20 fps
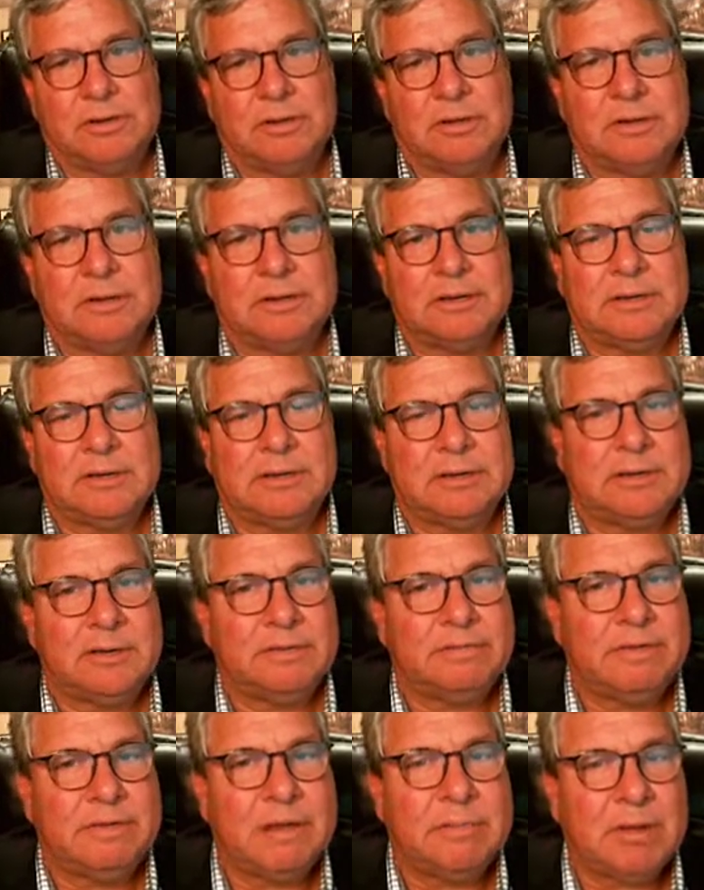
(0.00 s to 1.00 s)
that
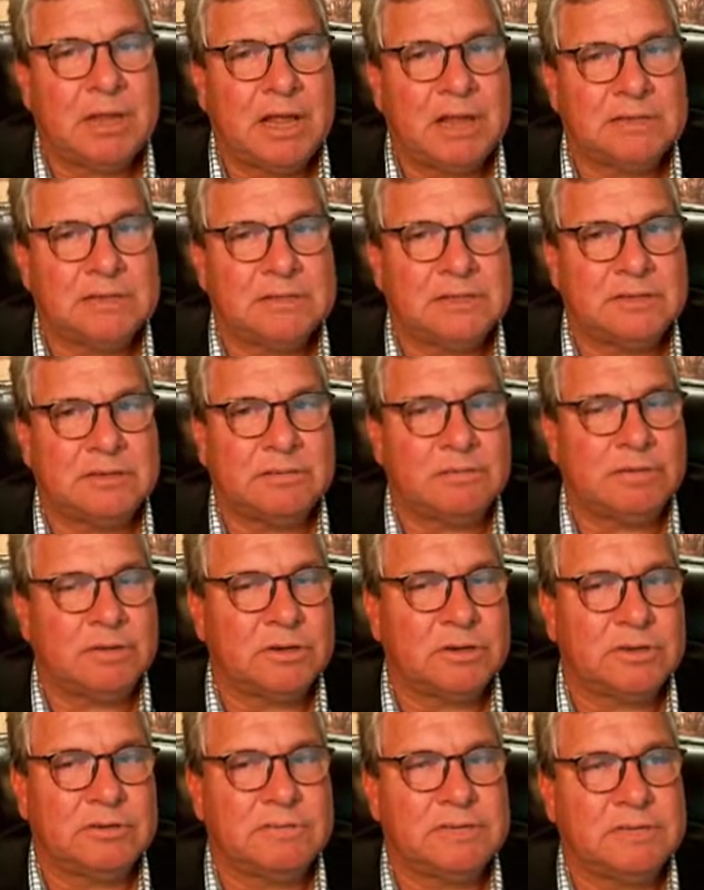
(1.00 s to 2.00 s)
v plus as a
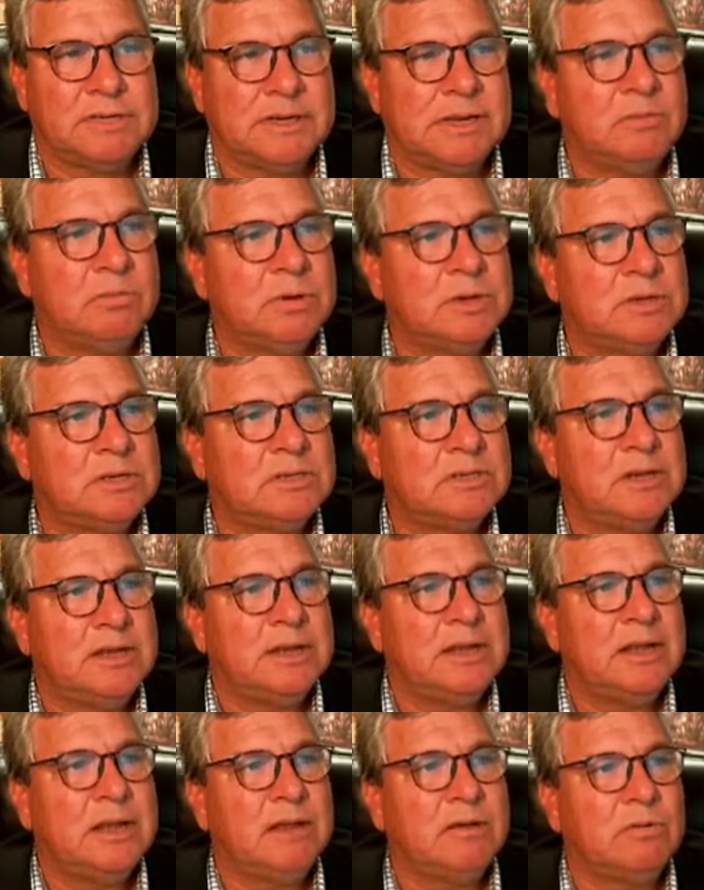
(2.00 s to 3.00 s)
function of z was
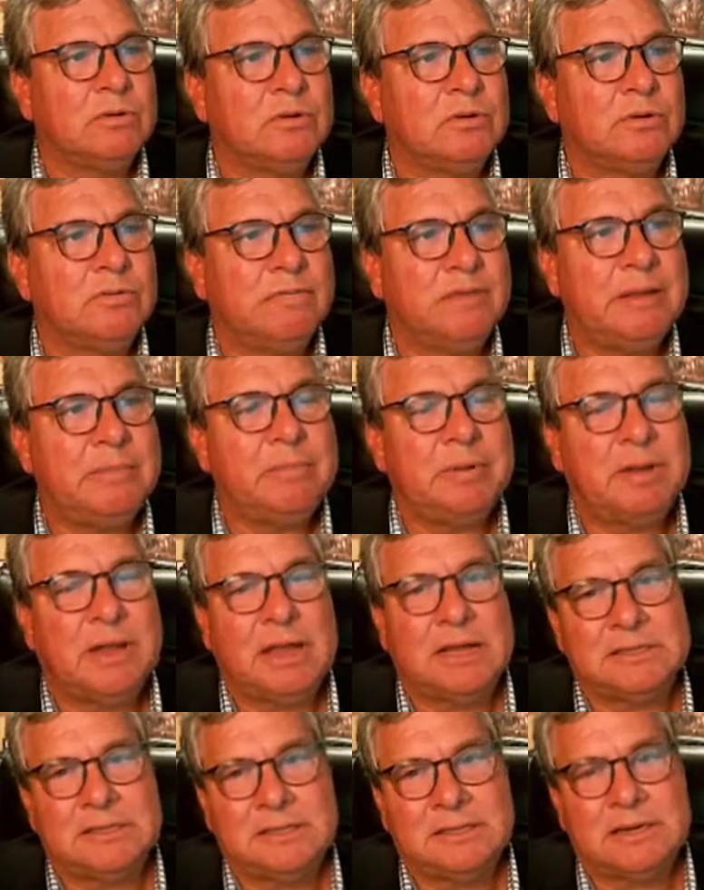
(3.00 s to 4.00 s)
equal to v
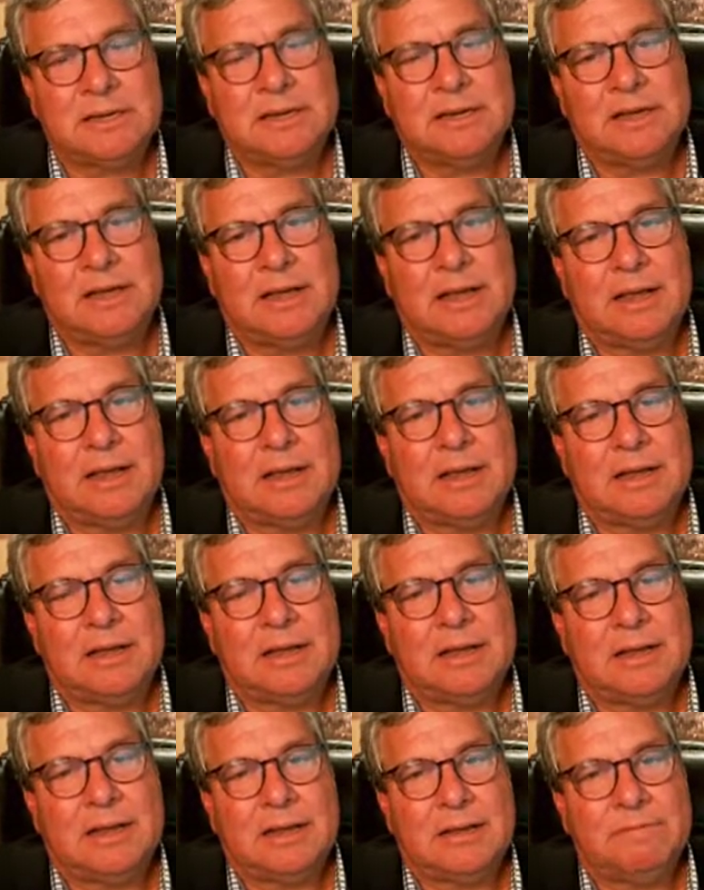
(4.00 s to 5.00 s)
plus
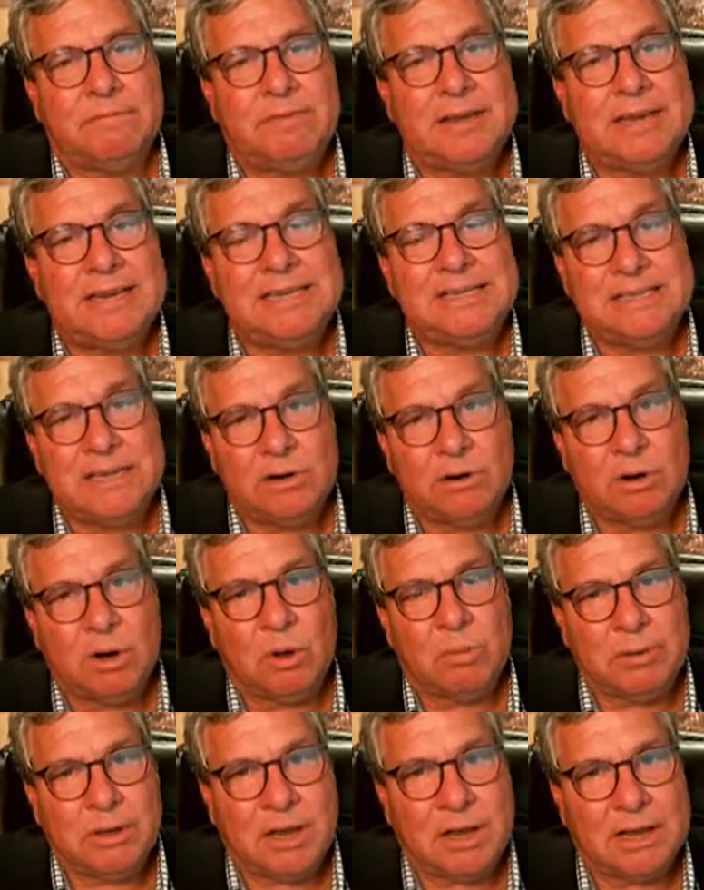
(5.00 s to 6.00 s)

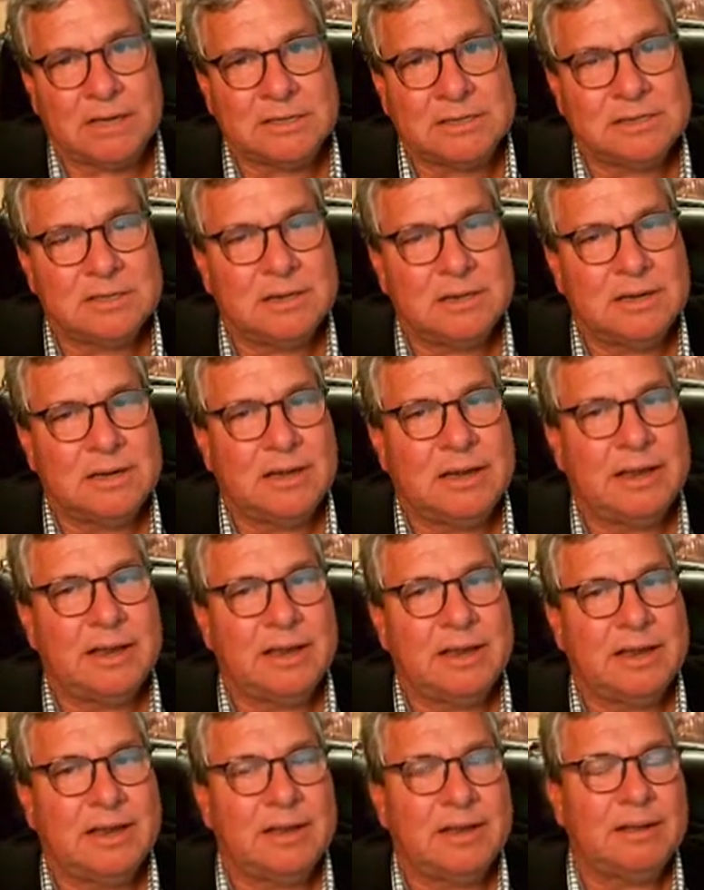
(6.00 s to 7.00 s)
v0 plus
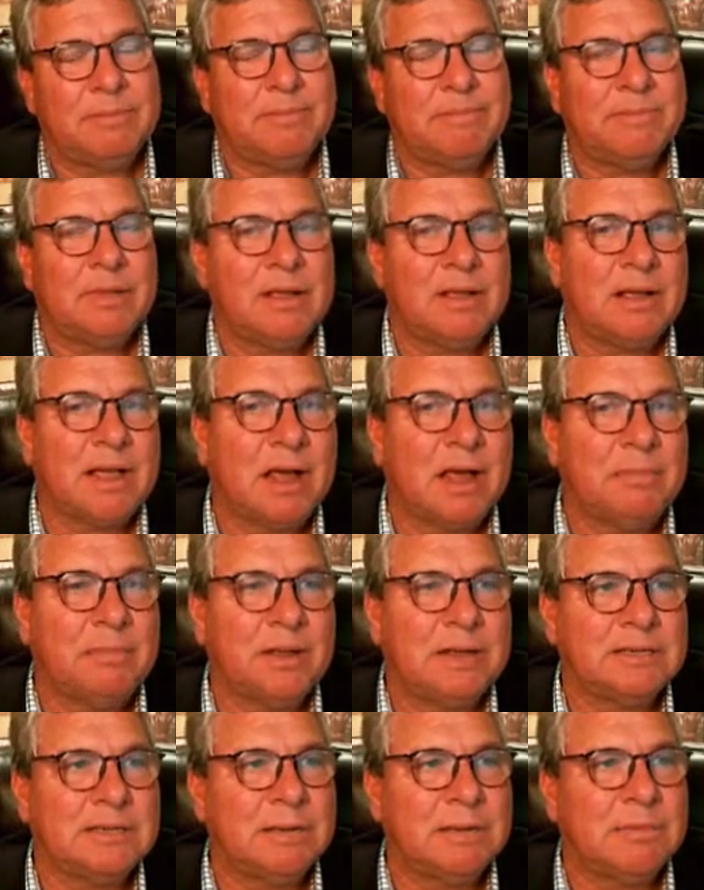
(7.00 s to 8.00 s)
a
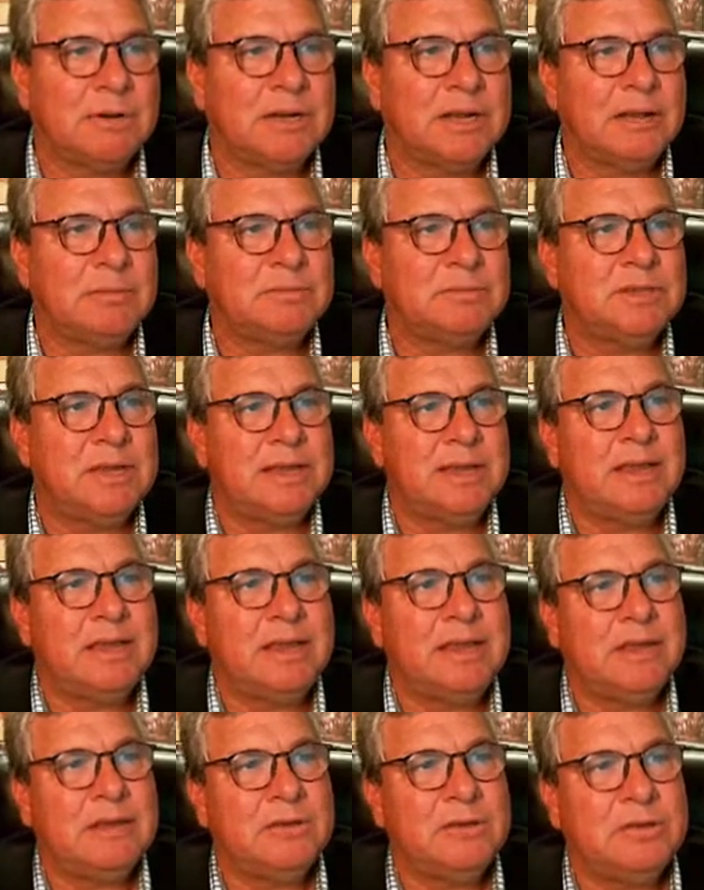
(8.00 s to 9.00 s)
complex number times
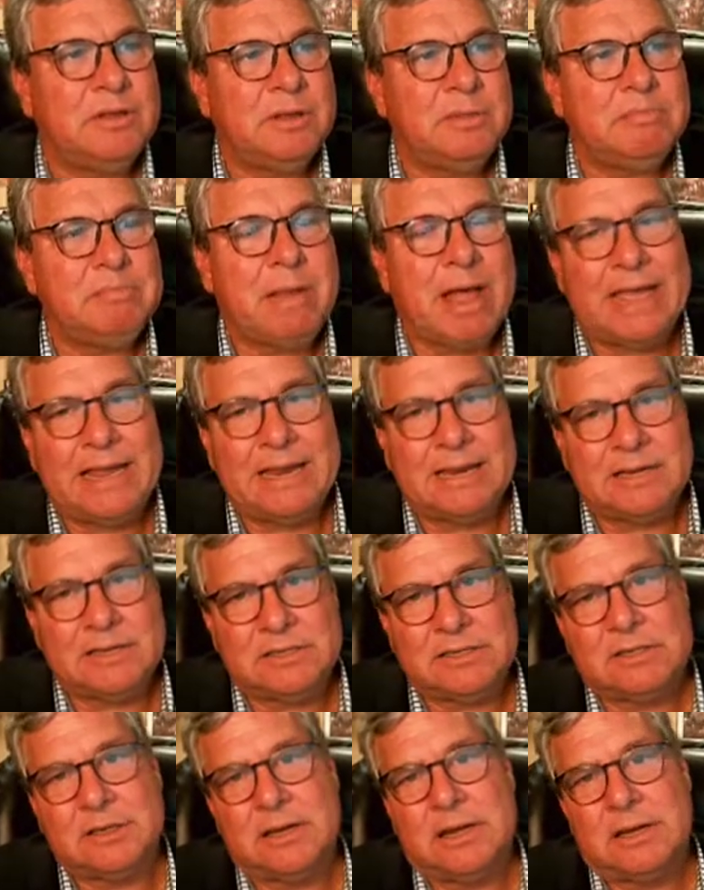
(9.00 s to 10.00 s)
e to the
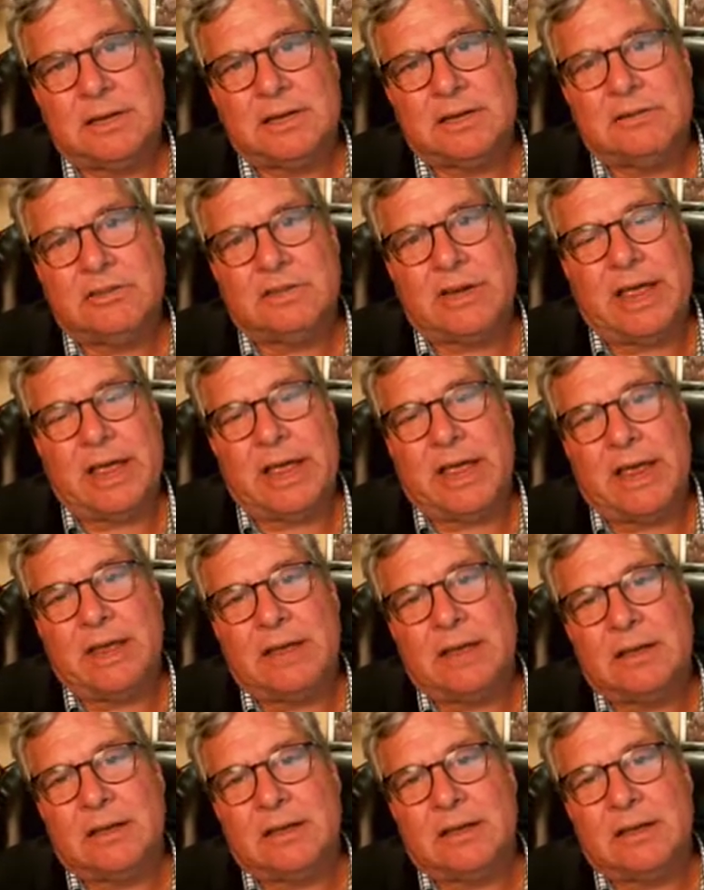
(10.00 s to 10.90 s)
minus j